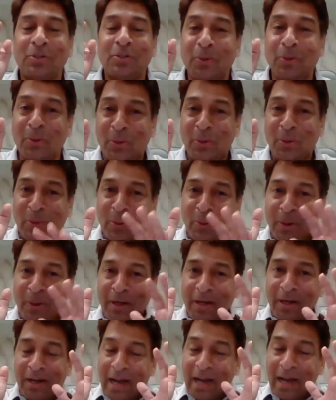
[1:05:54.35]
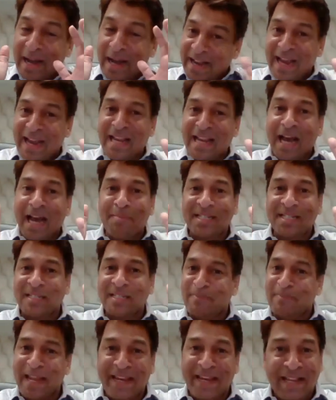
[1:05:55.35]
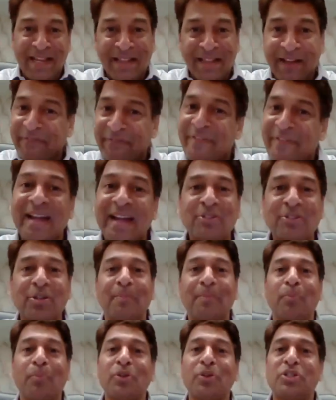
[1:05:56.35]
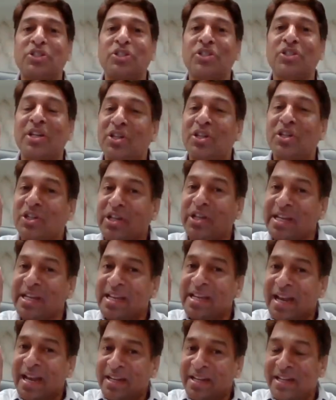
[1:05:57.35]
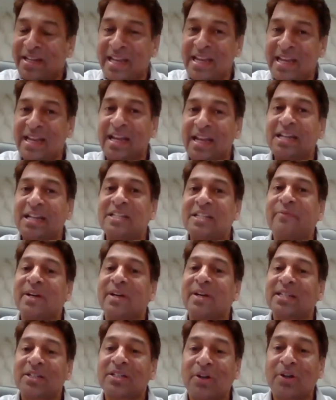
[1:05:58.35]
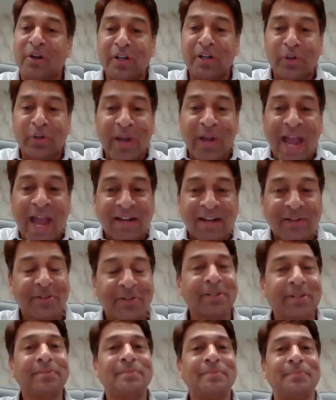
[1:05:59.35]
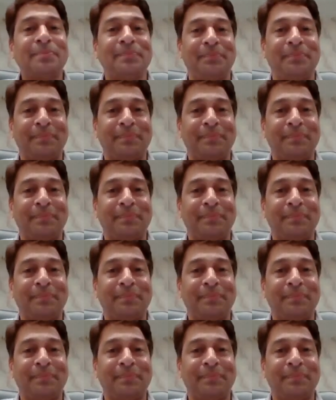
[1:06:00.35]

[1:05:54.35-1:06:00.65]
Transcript: So again, I'm explaining the factual position. T&D is a works contractor